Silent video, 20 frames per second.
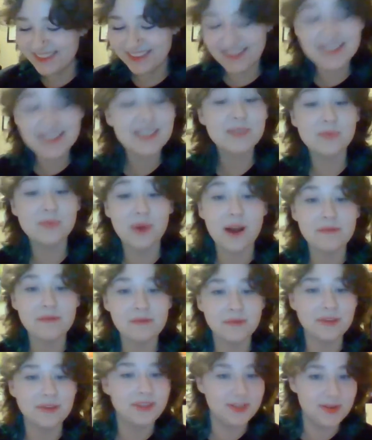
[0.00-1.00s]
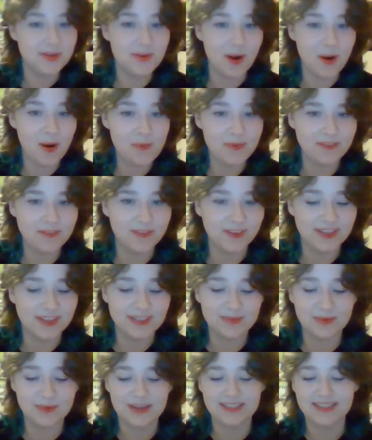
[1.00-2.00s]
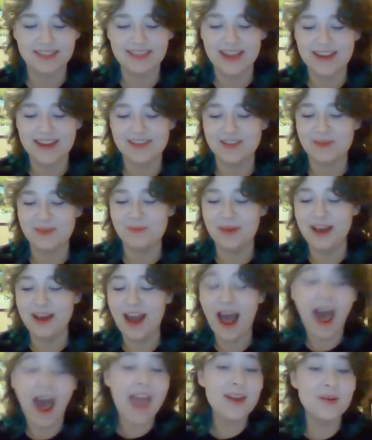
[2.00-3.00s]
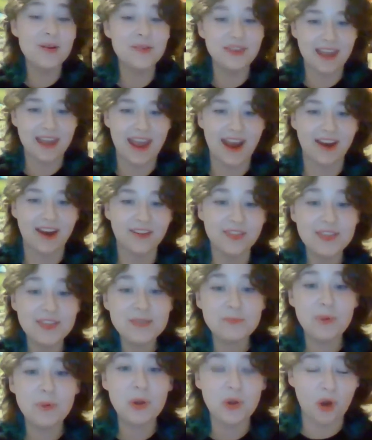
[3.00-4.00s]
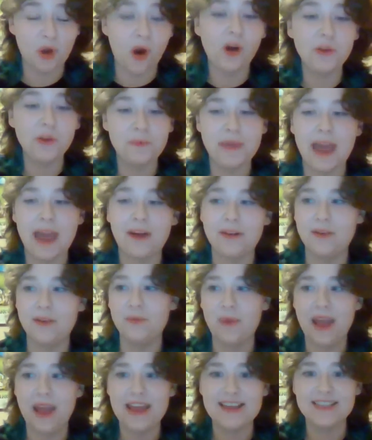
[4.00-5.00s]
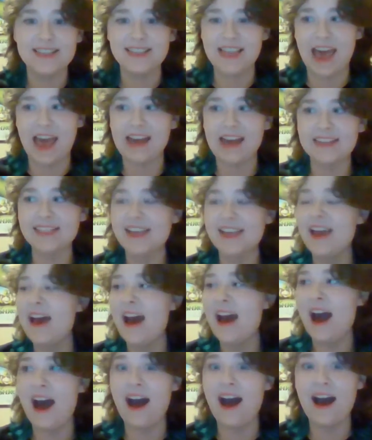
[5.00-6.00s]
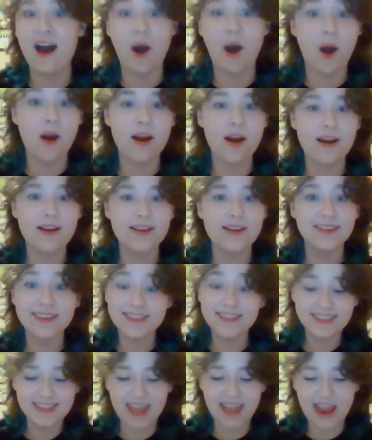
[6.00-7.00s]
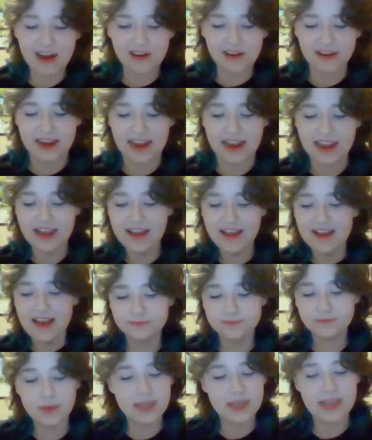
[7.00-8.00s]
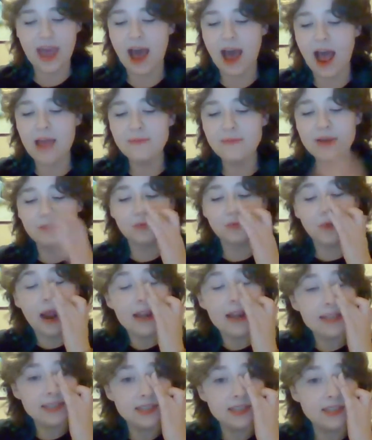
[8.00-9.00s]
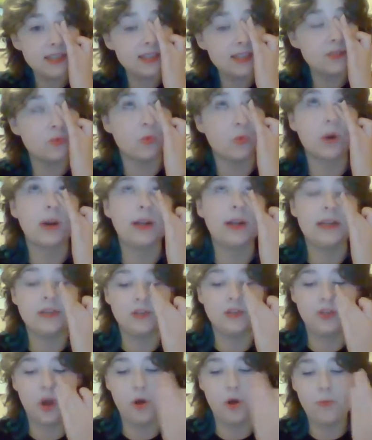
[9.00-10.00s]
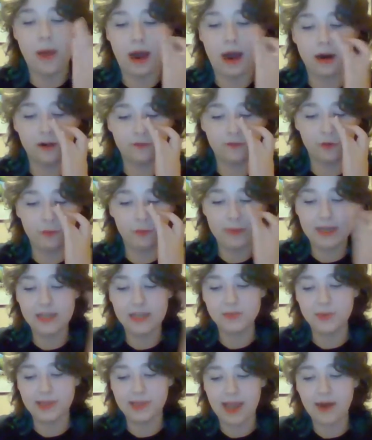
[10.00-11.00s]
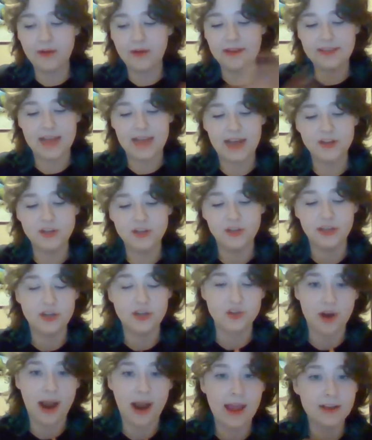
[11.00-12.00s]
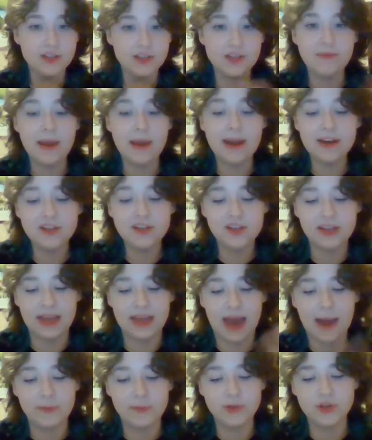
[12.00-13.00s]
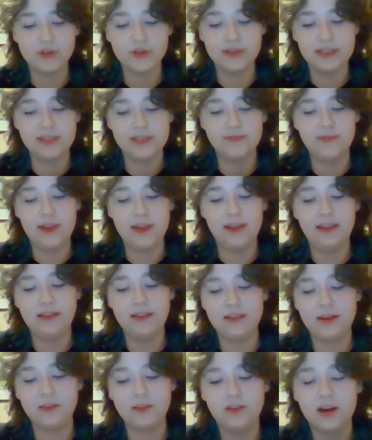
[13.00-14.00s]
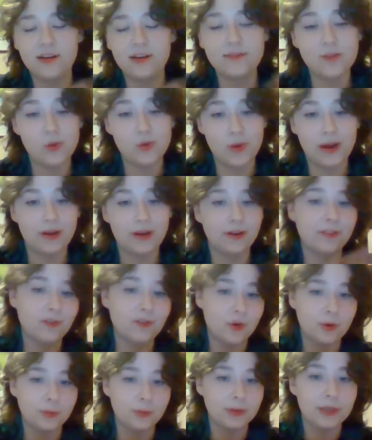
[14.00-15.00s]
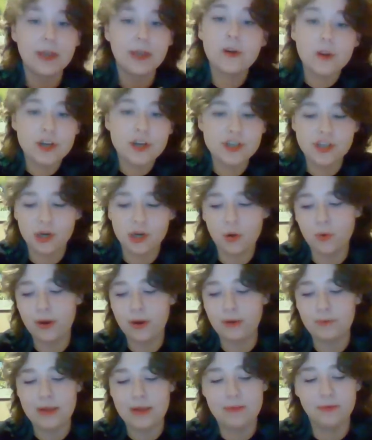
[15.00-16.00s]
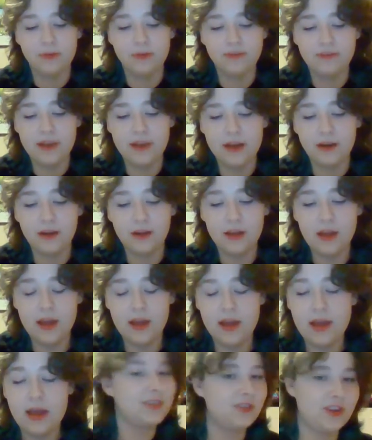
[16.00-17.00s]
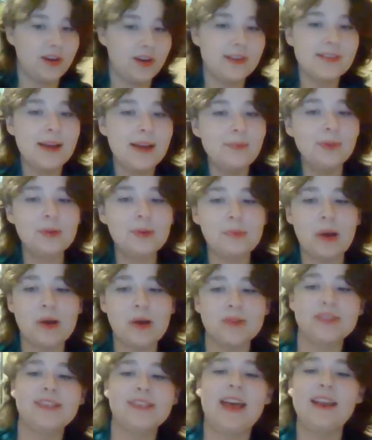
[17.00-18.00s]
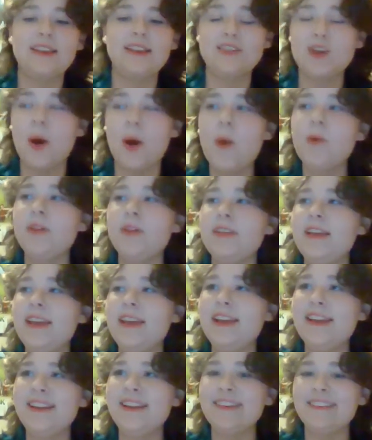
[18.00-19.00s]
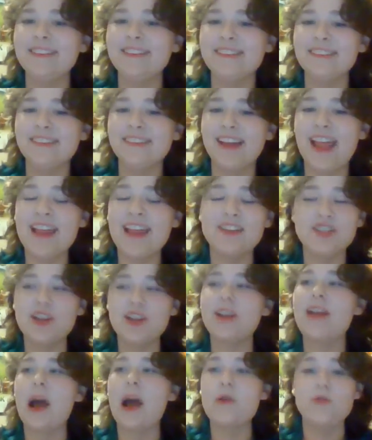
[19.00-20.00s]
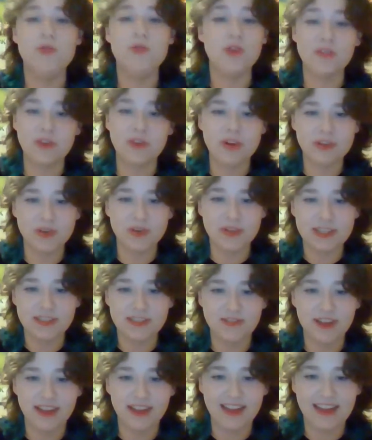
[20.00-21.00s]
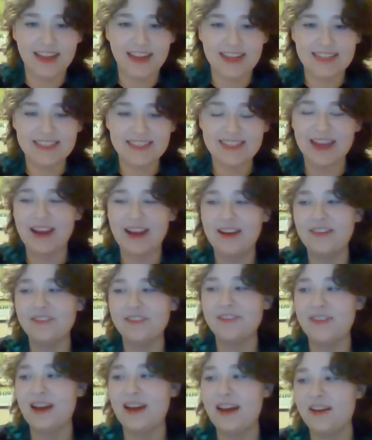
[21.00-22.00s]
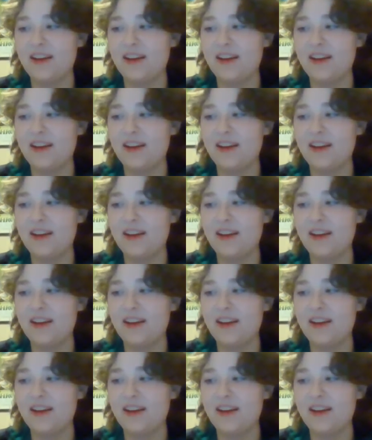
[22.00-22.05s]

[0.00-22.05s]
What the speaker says: this is probably too open for this presentation, but I don't care. This book called me out in ways that are scary. But yeah, I mean, Rice's work is so powerful because without intentionally trying, she managed to capture this feeling that a lot of queer and formerly Christian queer people feel. Share a Tumblr post that it shared how universal this feeling is of